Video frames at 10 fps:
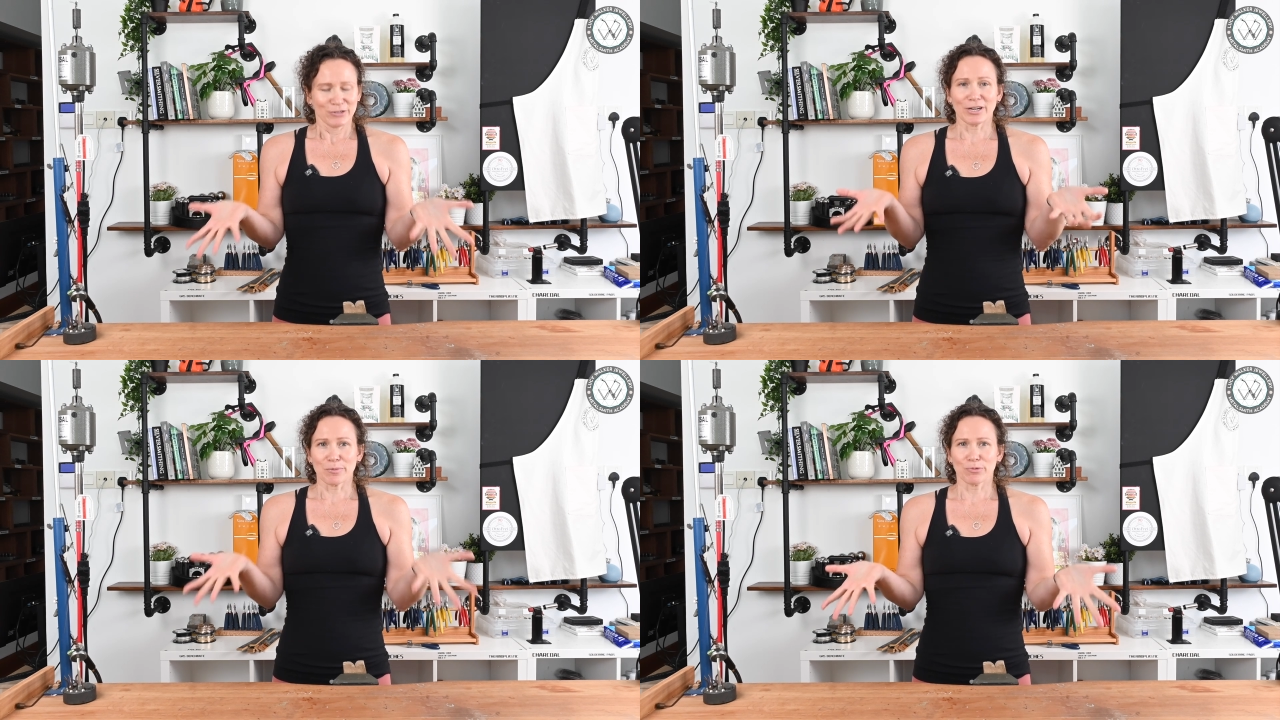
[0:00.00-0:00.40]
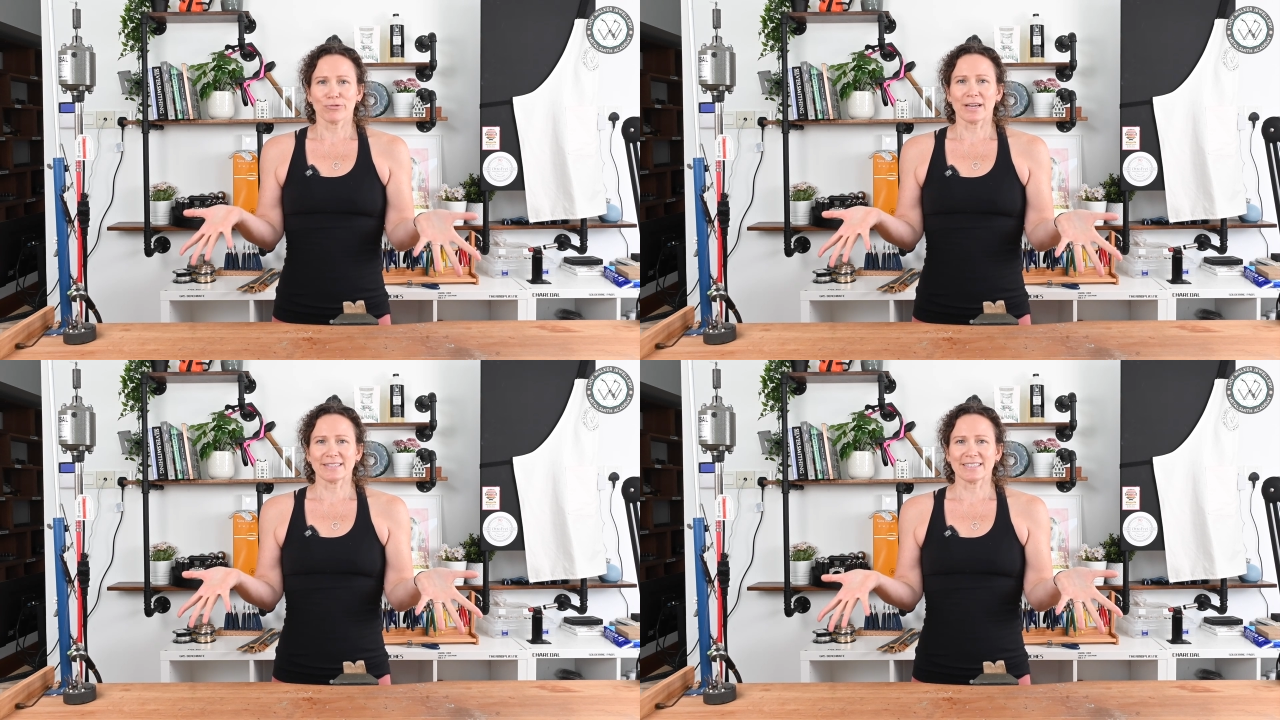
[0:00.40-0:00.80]
You're trying to
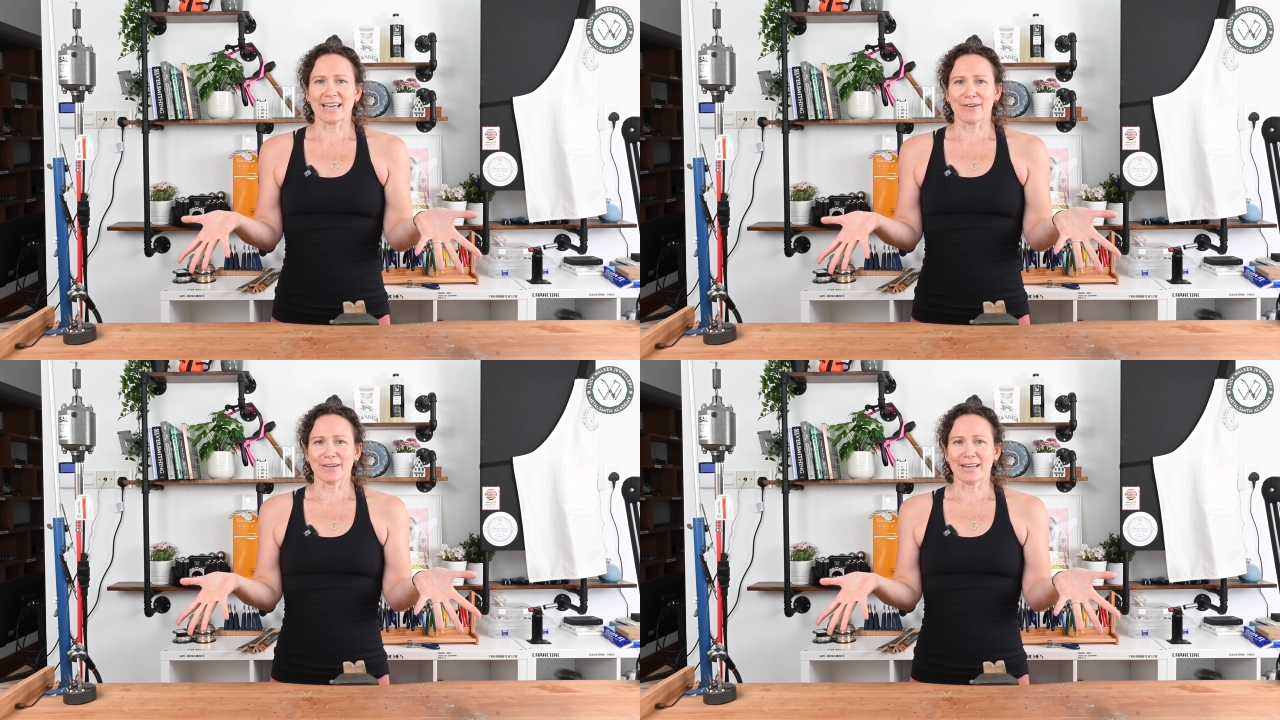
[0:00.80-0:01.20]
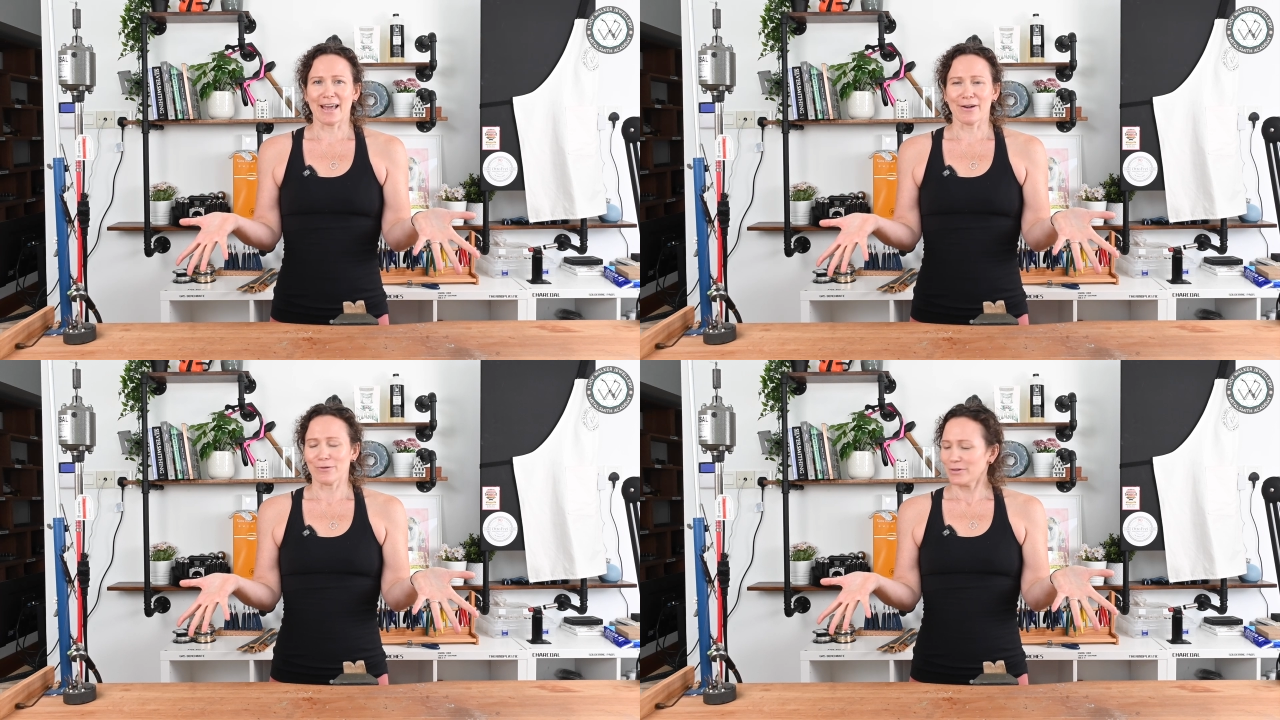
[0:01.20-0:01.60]
press down
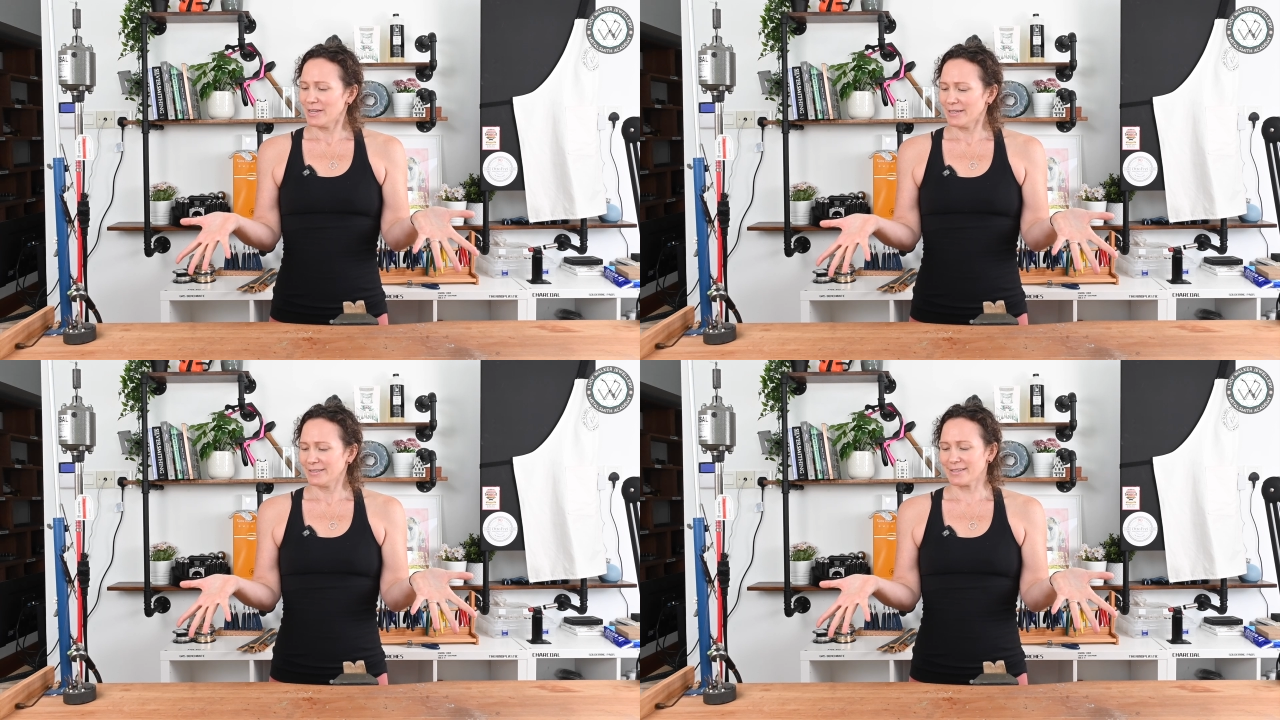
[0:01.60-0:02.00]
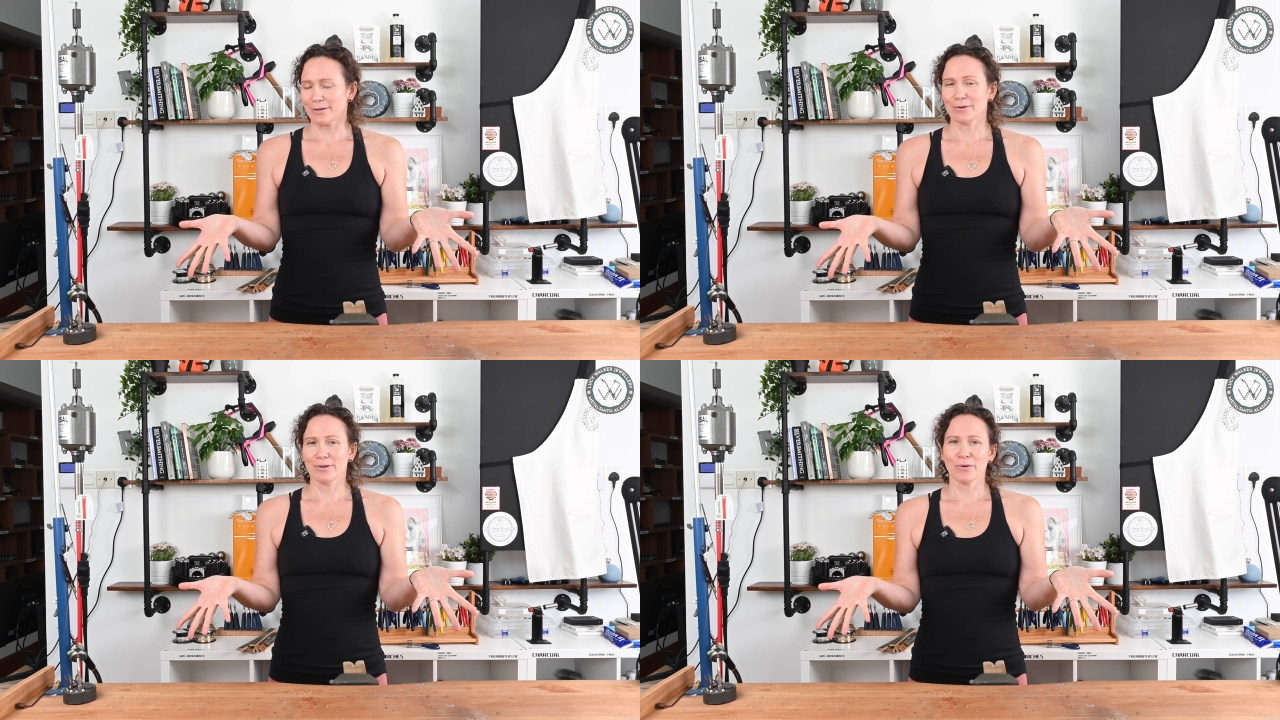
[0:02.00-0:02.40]
and out,
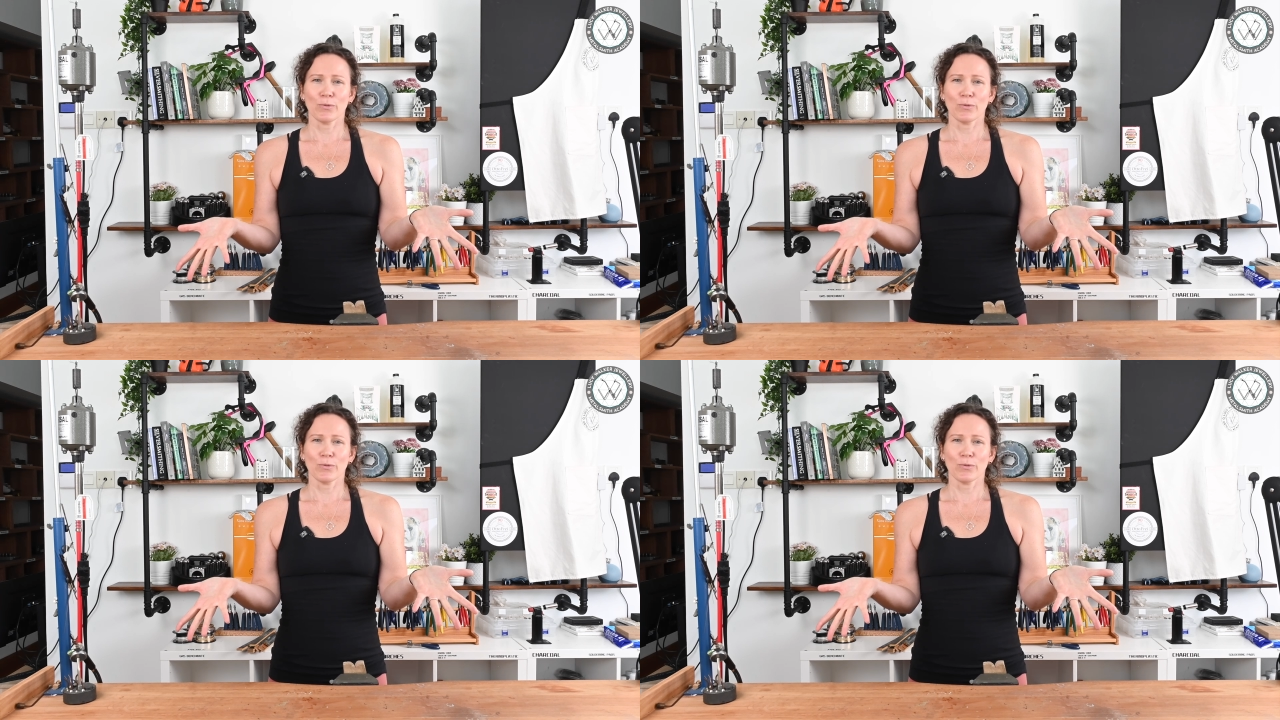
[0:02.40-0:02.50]
so